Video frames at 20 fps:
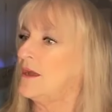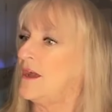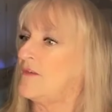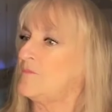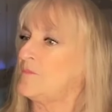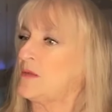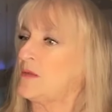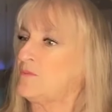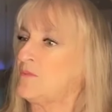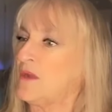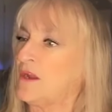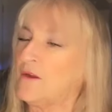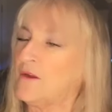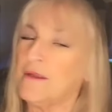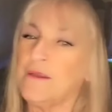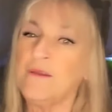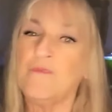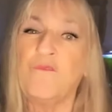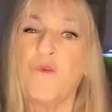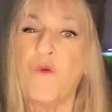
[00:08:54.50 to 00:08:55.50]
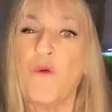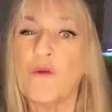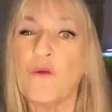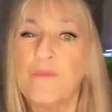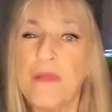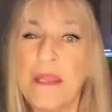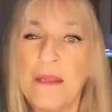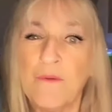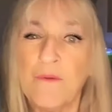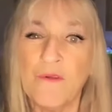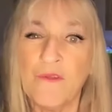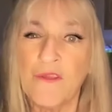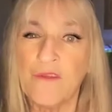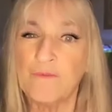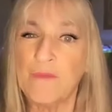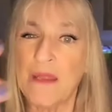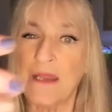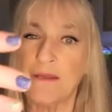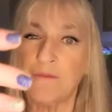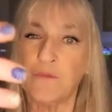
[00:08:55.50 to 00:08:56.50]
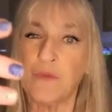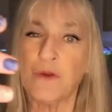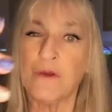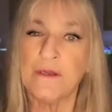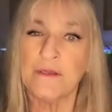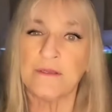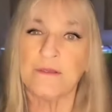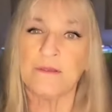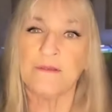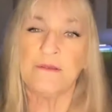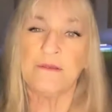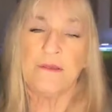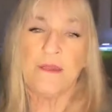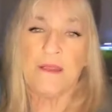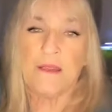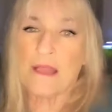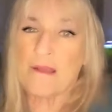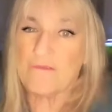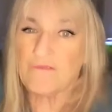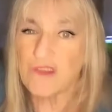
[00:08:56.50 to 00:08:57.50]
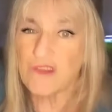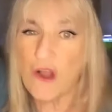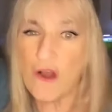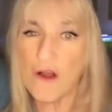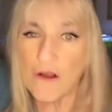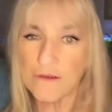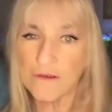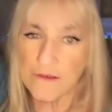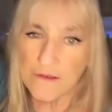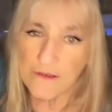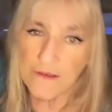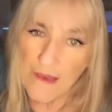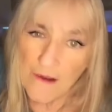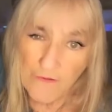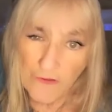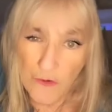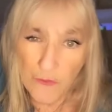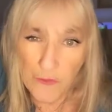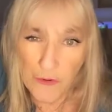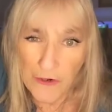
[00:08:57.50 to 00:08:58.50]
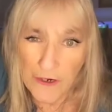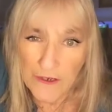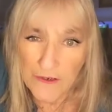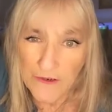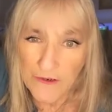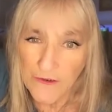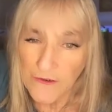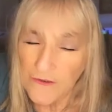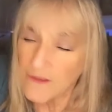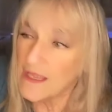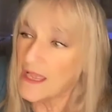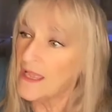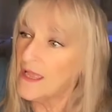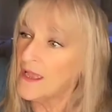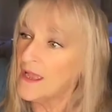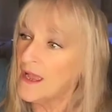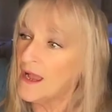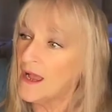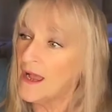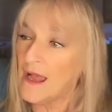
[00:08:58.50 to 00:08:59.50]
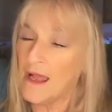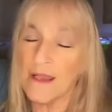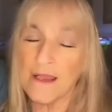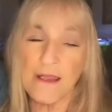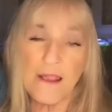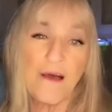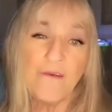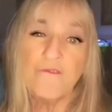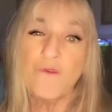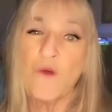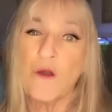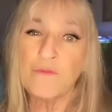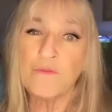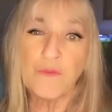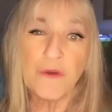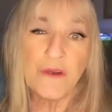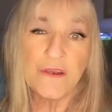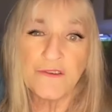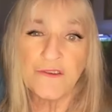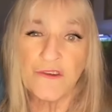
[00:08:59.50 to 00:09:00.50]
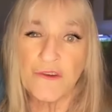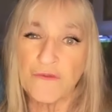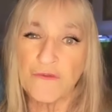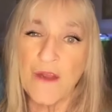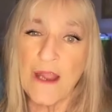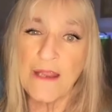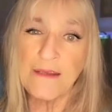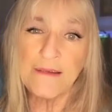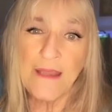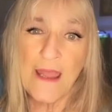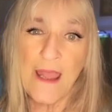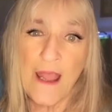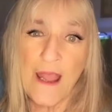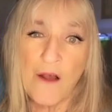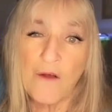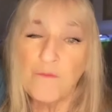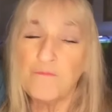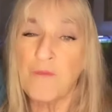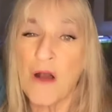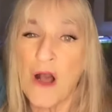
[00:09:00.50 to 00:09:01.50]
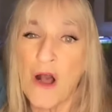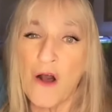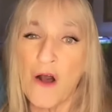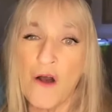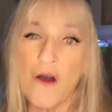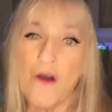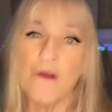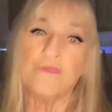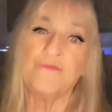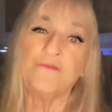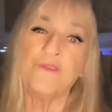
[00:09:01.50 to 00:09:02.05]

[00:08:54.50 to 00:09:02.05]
I've been married to 4 people that have been in prison. And I've talked to several prisoners. I love one prisoner right now. Paul,